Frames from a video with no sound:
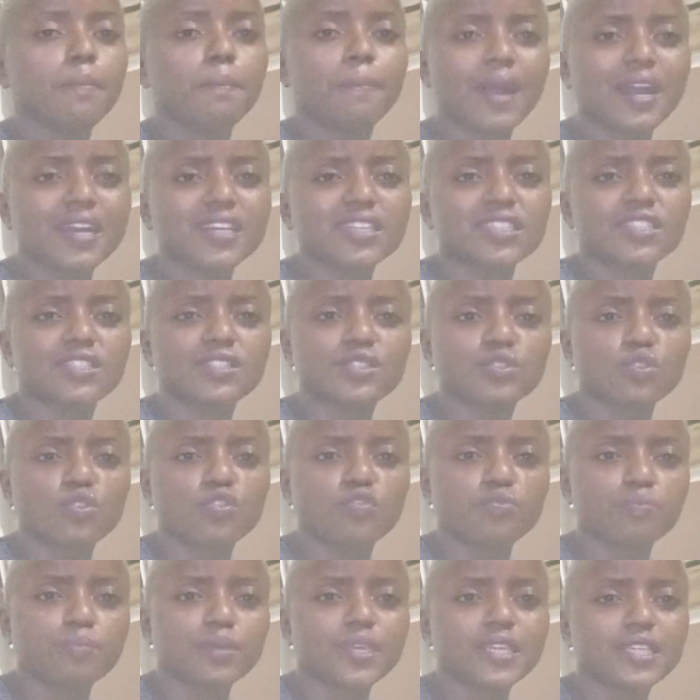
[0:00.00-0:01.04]
perks
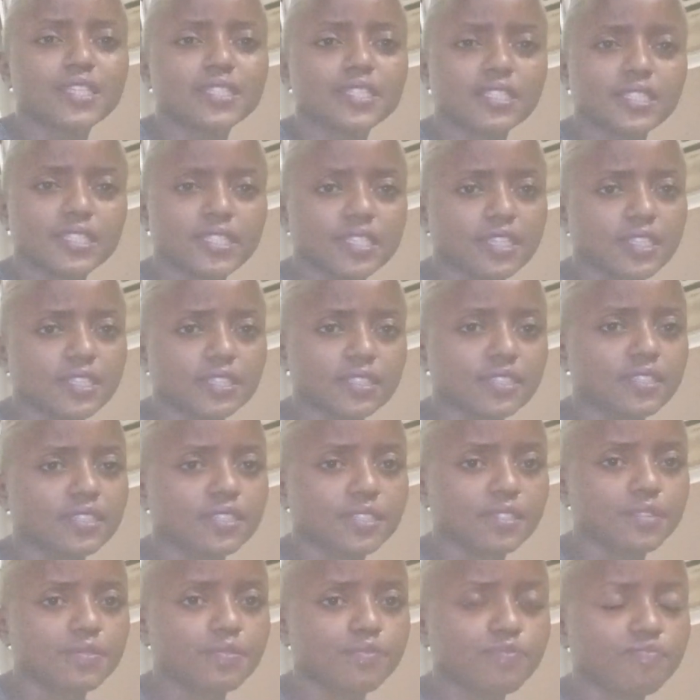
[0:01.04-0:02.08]
of being in
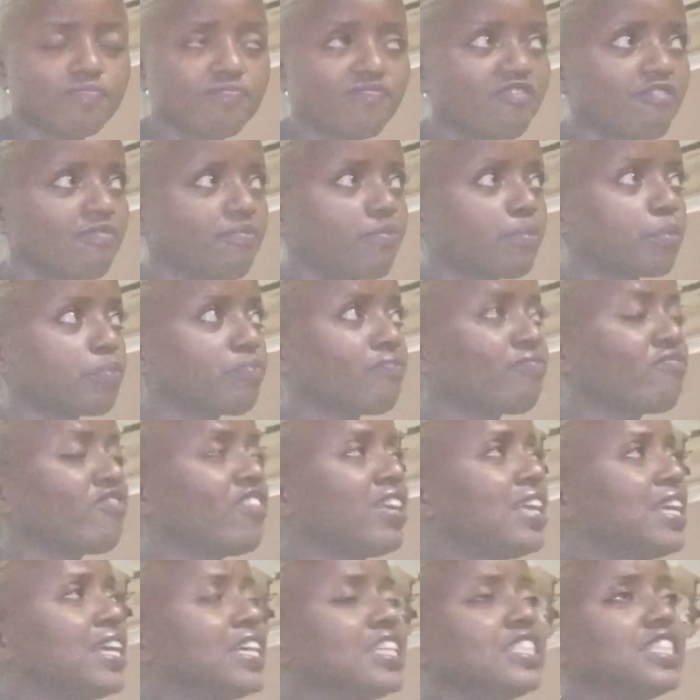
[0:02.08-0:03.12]
sales.
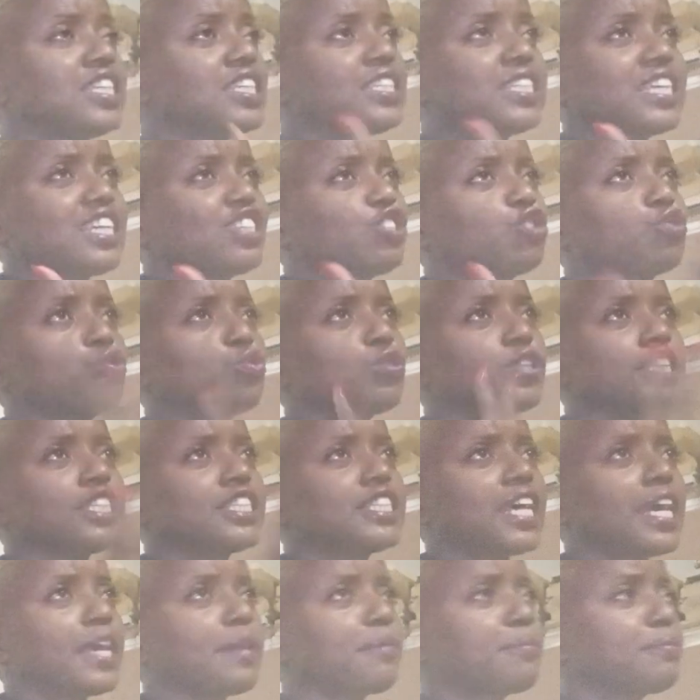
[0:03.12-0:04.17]
Just a story
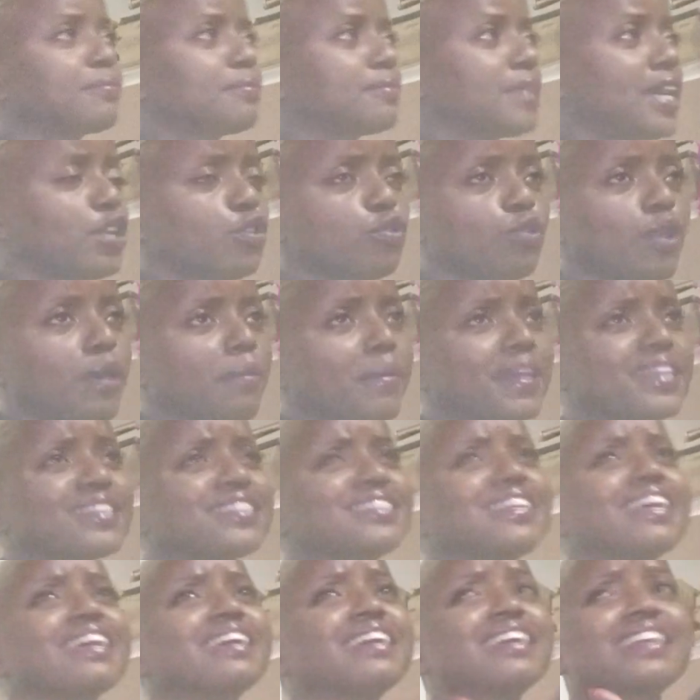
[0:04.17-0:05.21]
time. I don't know, I might
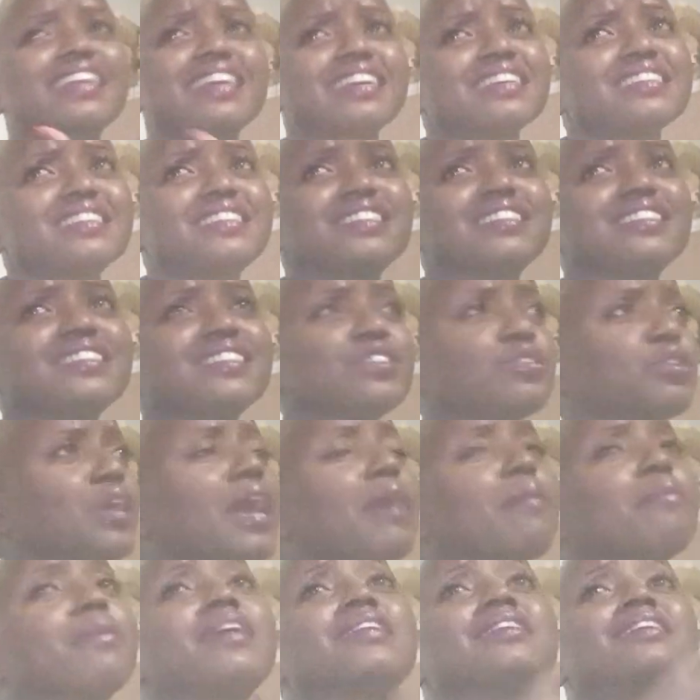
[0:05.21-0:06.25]
digress.
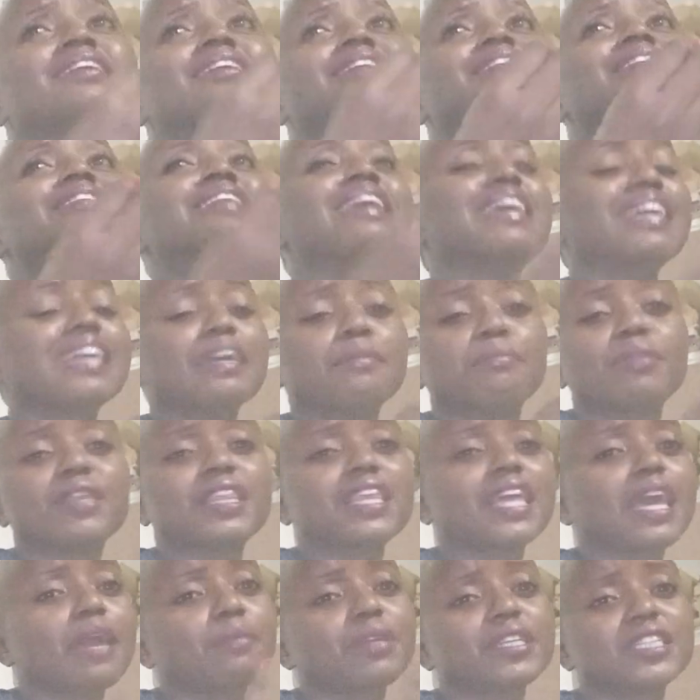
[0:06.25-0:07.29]
I might
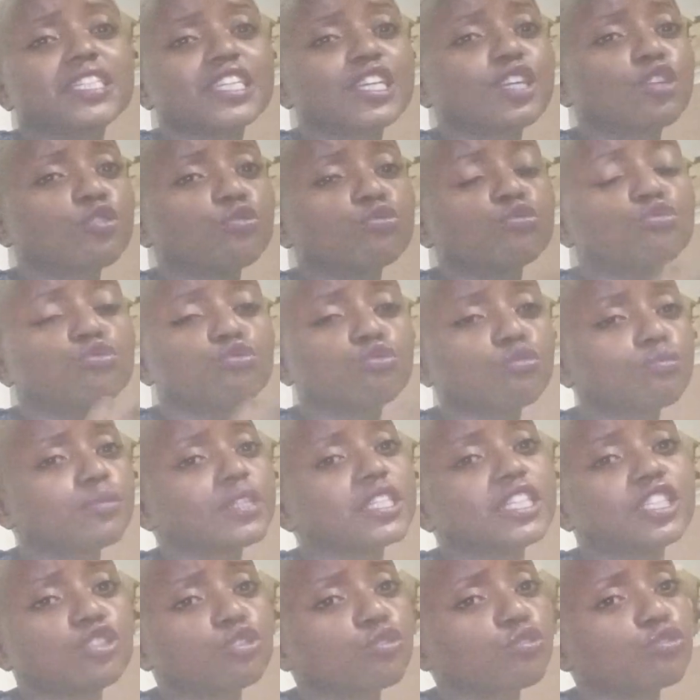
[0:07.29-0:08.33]
include so
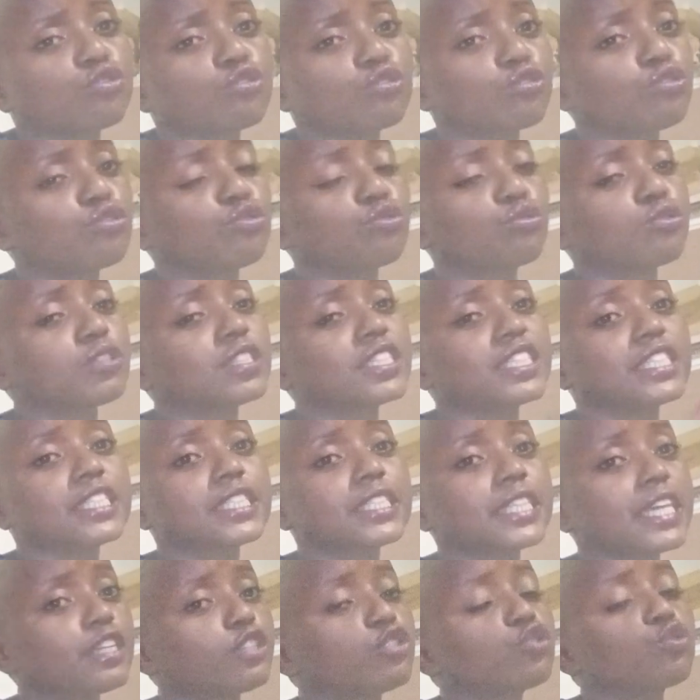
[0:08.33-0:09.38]
many short stories
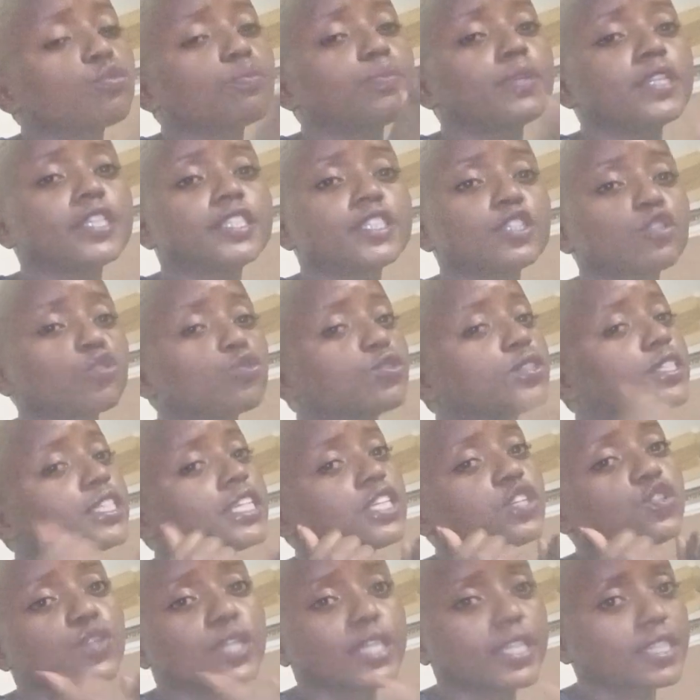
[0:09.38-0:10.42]
inside. So please
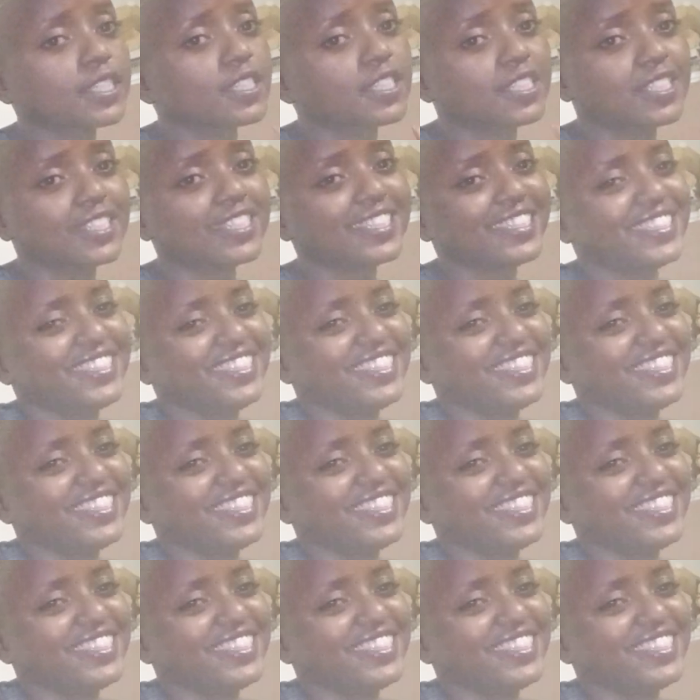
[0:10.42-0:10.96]
concentrate.